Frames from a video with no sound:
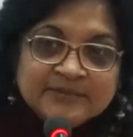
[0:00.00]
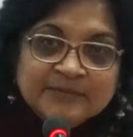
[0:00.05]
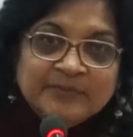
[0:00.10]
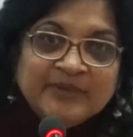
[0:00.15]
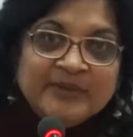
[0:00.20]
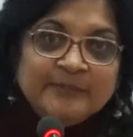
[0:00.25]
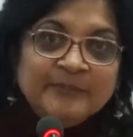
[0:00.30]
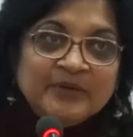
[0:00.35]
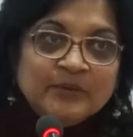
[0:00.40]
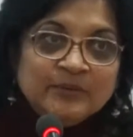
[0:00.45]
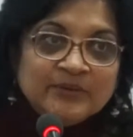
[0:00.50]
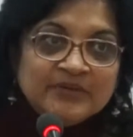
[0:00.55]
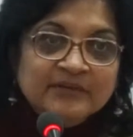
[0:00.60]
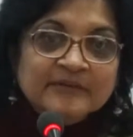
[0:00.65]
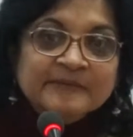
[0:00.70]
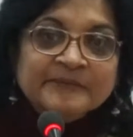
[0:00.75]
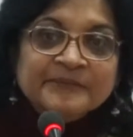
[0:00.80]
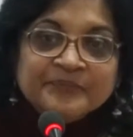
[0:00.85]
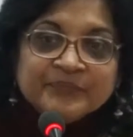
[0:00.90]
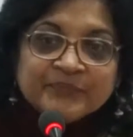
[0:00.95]
People with
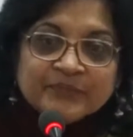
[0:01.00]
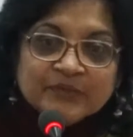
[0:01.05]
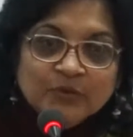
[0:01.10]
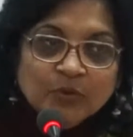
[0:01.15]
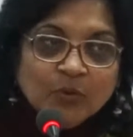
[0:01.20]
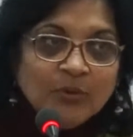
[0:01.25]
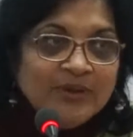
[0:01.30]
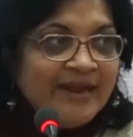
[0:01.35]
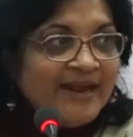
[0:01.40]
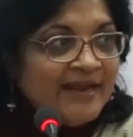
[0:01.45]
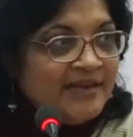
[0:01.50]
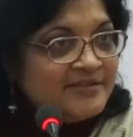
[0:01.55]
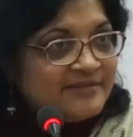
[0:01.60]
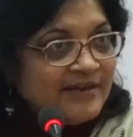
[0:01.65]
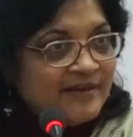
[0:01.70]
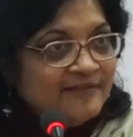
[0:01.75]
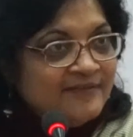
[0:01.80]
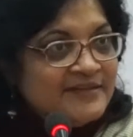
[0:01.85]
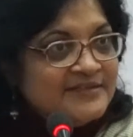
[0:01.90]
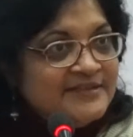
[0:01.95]
no legs
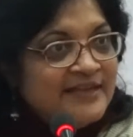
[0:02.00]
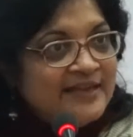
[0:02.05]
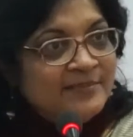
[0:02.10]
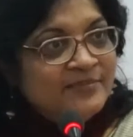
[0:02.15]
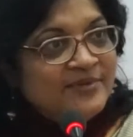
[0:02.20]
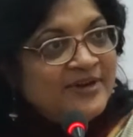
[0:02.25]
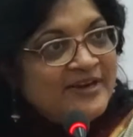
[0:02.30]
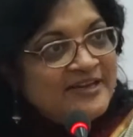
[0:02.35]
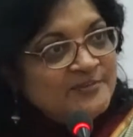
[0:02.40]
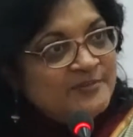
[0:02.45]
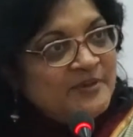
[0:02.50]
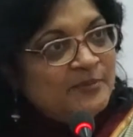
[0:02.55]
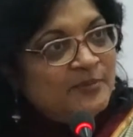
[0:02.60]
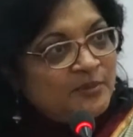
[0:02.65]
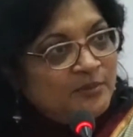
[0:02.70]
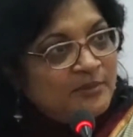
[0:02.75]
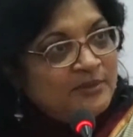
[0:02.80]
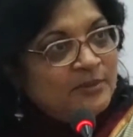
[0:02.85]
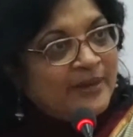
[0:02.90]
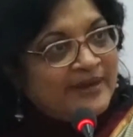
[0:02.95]
run the same race,
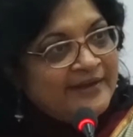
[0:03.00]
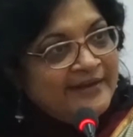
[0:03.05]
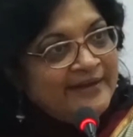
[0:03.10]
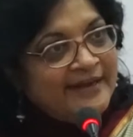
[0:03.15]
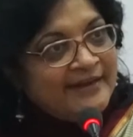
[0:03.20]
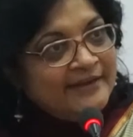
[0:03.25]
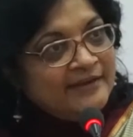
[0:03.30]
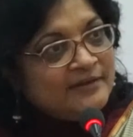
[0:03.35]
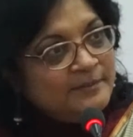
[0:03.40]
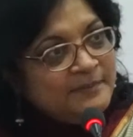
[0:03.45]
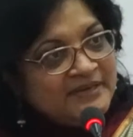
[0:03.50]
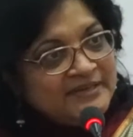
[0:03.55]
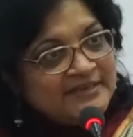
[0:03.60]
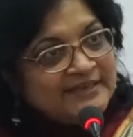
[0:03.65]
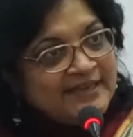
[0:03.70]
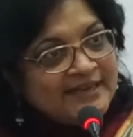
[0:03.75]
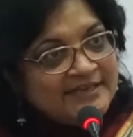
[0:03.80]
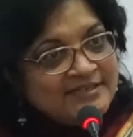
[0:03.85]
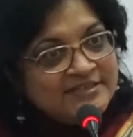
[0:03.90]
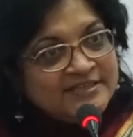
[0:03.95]
people with one leg compete
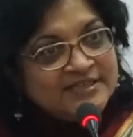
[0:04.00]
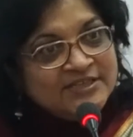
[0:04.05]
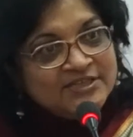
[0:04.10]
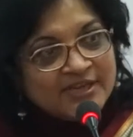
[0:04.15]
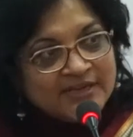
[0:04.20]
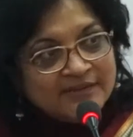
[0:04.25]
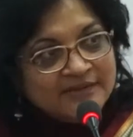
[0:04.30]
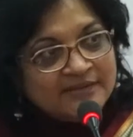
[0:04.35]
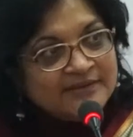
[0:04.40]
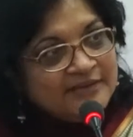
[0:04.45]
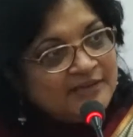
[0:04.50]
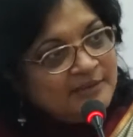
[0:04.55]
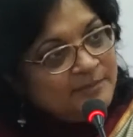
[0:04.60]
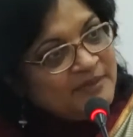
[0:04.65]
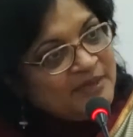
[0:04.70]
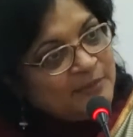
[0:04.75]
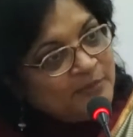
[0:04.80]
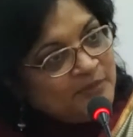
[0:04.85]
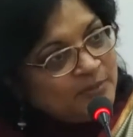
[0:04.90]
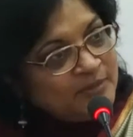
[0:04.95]
against each other, and
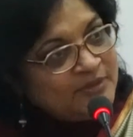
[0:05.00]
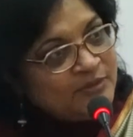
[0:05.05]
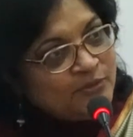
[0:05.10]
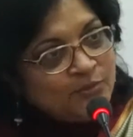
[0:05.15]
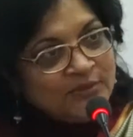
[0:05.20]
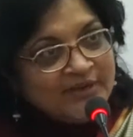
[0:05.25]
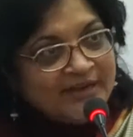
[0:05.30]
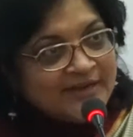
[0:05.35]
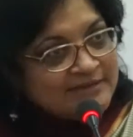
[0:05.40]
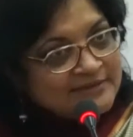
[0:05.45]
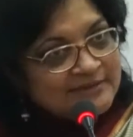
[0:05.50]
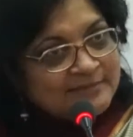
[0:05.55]
then people with two legs